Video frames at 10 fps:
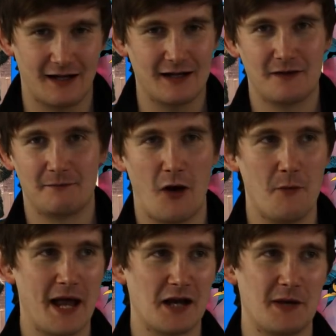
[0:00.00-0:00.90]
like, the
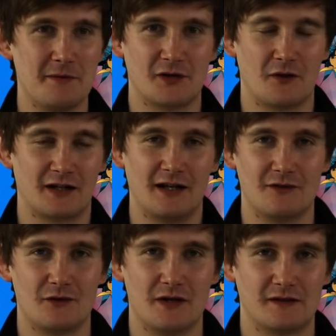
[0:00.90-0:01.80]
Omega beam's gone
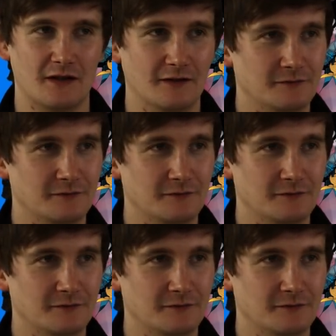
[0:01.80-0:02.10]
clean through your skull.